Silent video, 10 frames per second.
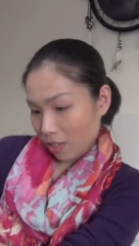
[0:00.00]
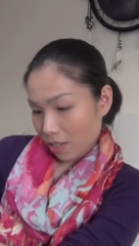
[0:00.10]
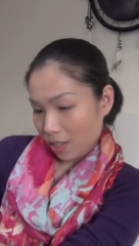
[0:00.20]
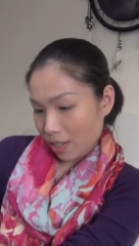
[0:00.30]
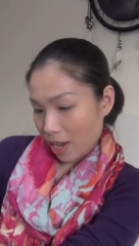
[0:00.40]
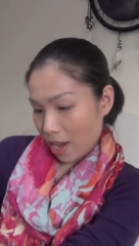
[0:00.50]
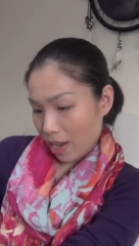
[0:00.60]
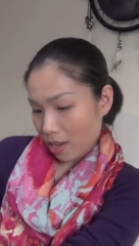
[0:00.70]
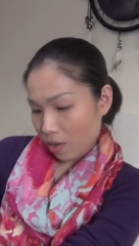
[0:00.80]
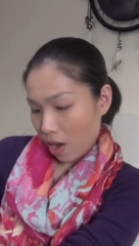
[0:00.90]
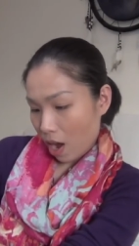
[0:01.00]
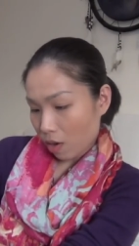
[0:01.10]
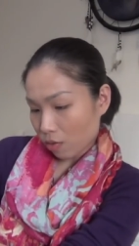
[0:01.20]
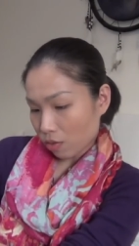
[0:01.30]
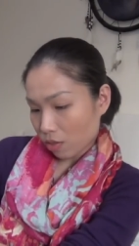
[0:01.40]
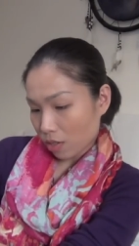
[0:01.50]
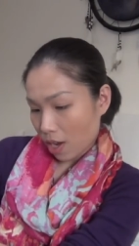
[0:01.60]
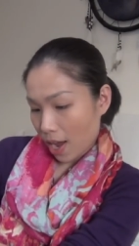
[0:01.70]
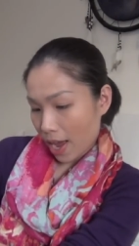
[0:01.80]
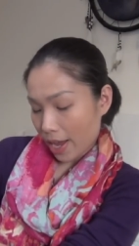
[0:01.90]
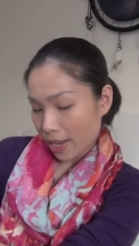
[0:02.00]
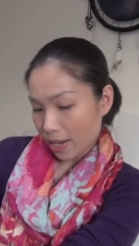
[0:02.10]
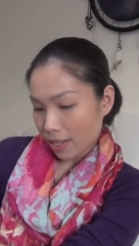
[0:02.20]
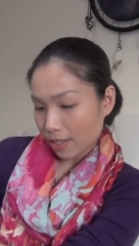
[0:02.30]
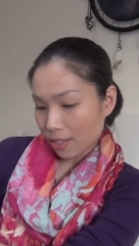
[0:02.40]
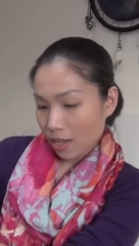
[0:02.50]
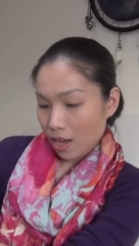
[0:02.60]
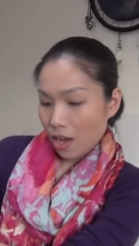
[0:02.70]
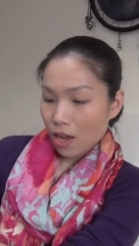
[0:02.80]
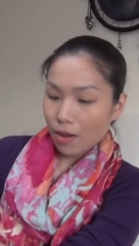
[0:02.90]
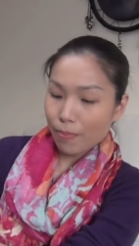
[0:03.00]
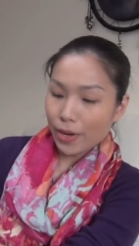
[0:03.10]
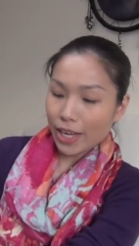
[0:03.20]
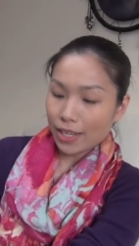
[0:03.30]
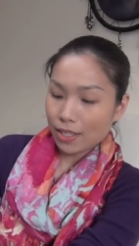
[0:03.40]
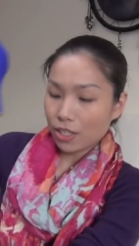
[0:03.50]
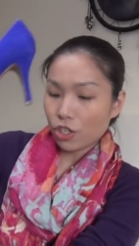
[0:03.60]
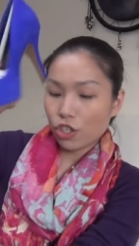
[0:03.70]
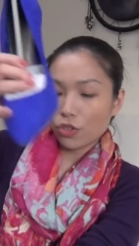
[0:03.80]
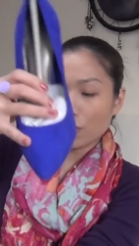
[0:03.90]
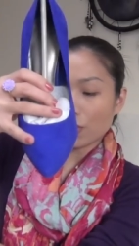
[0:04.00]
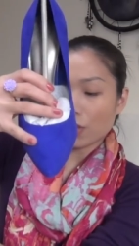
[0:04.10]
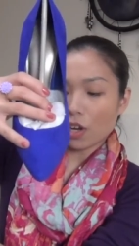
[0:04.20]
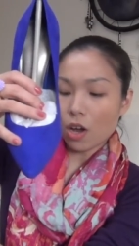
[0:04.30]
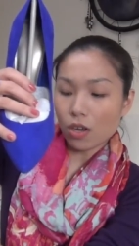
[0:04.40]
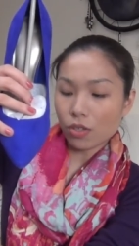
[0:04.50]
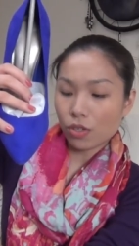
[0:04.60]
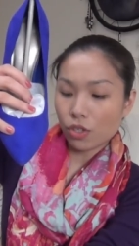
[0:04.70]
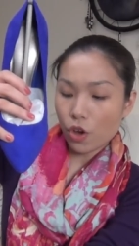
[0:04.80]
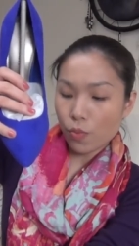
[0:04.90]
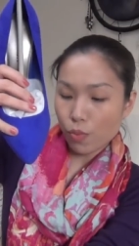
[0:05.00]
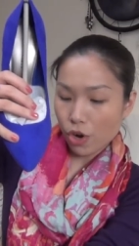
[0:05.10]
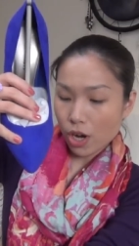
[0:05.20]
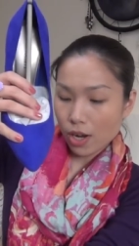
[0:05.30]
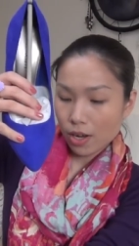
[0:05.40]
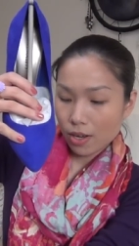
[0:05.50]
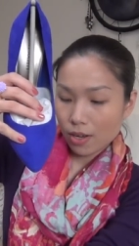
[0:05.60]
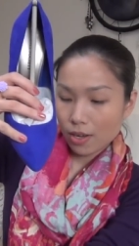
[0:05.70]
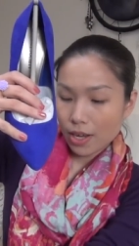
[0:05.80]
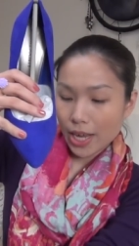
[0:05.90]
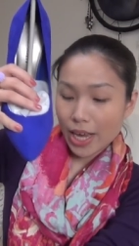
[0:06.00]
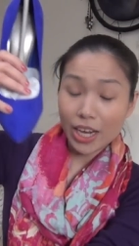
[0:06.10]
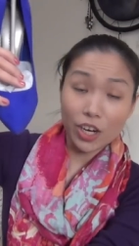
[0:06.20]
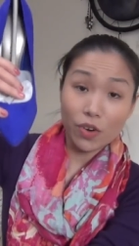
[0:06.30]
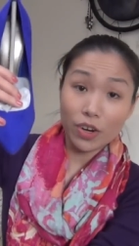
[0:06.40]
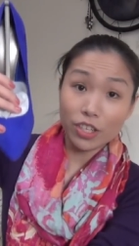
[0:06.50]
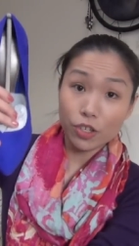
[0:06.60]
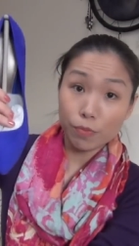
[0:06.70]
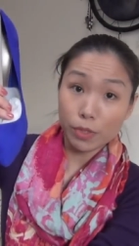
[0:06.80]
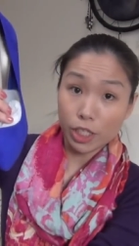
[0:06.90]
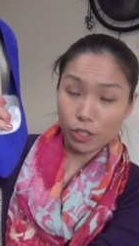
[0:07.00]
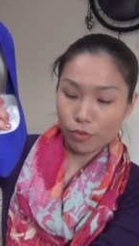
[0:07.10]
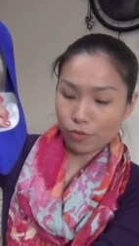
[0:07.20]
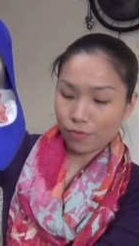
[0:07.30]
say how high it is, but this shoes is called So Brook in crystal blue,